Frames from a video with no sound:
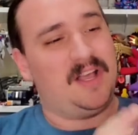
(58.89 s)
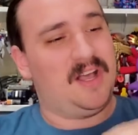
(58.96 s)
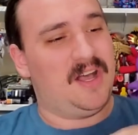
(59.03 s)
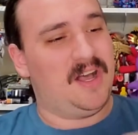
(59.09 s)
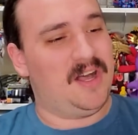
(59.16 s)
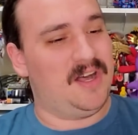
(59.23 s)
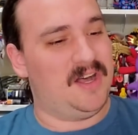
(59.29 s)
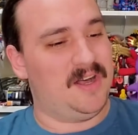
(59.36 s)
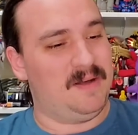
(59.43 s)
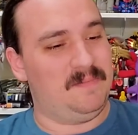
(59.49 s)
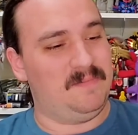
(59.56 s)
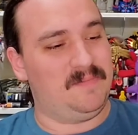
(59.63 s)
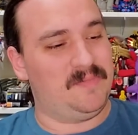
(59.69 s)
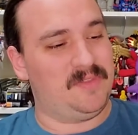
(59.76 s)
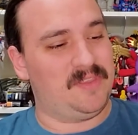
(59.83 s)

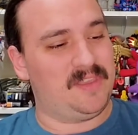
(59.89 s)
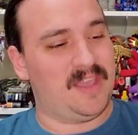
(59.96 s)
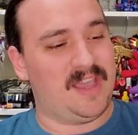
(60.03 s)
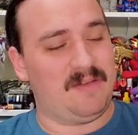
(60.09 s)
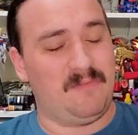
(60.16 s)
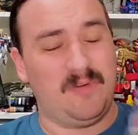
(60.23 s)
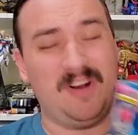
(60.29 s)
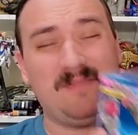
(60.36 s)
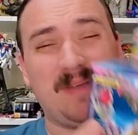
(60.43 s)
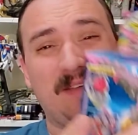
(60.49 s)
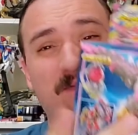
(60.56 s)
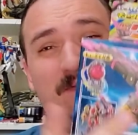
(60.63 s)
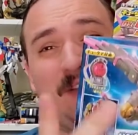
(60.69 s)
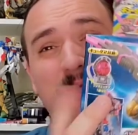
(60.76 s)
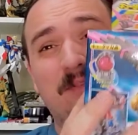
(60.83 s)
One of my
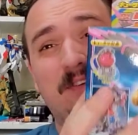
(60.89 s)
favorite